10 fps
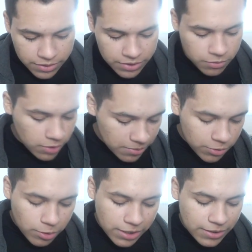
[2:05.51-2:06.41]
That's what I'm
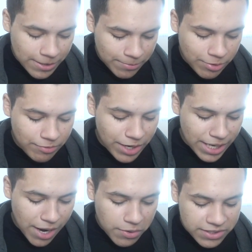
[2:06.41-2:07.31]
trying to upgrade right
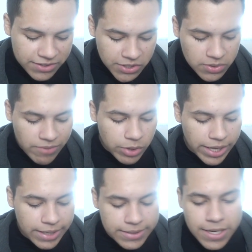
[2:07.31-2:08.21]
now. It's still level
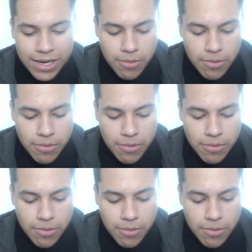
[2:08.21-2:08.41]
8.